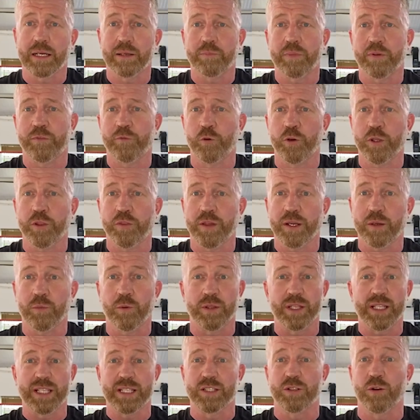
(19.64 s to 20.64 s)
Before you think, well,
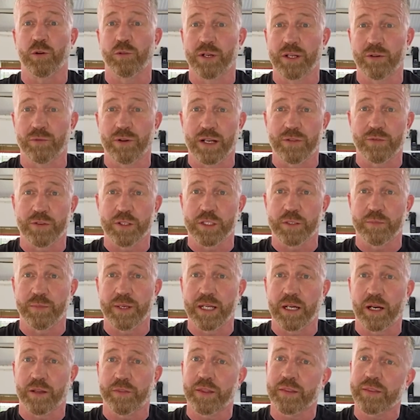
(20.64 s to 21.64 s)
this is not really relevant to
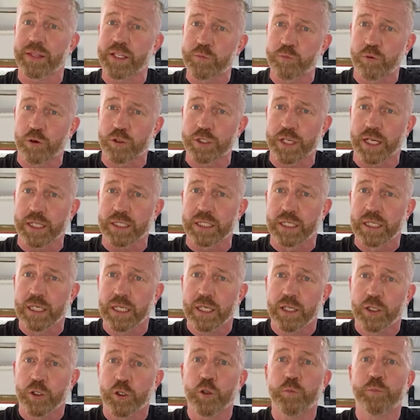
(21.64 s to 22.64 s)
me, I think this project
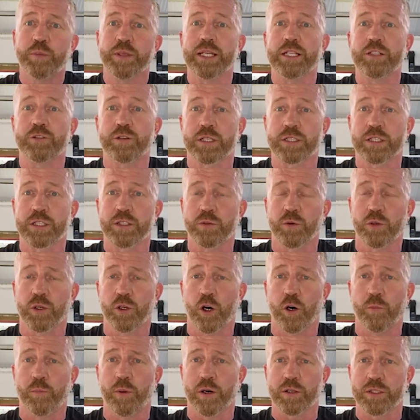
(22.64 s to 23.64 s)
could be interesting to a
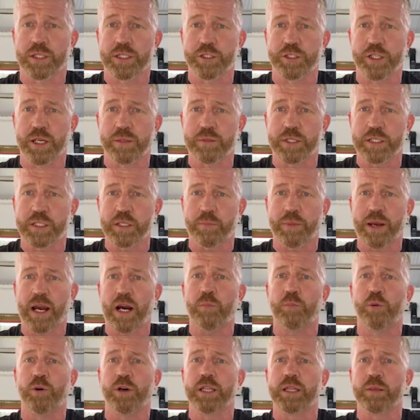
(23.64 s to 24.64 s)
lot of boxing gyms. It's
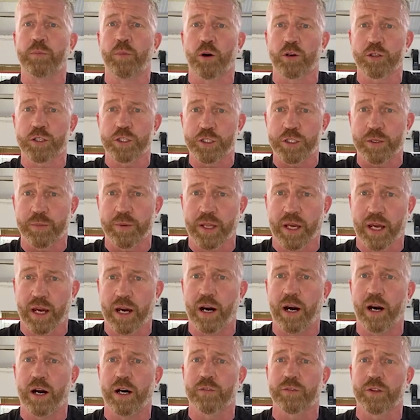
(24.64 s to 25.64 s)
about putting the boxing gym at the
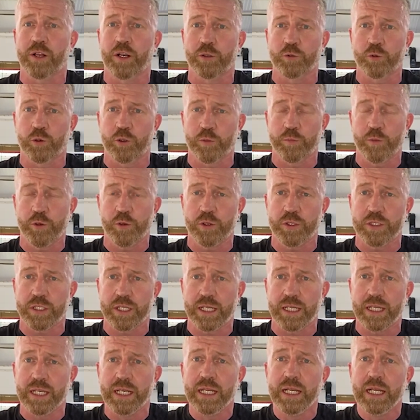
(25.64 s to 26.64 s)
heart of the local
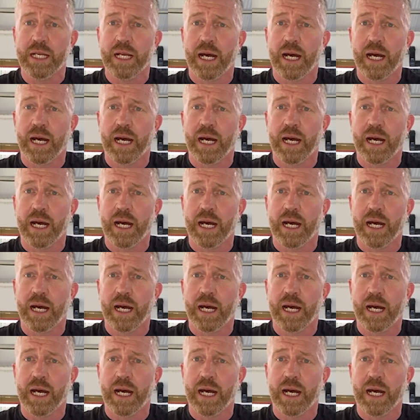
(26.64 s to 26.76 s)
community.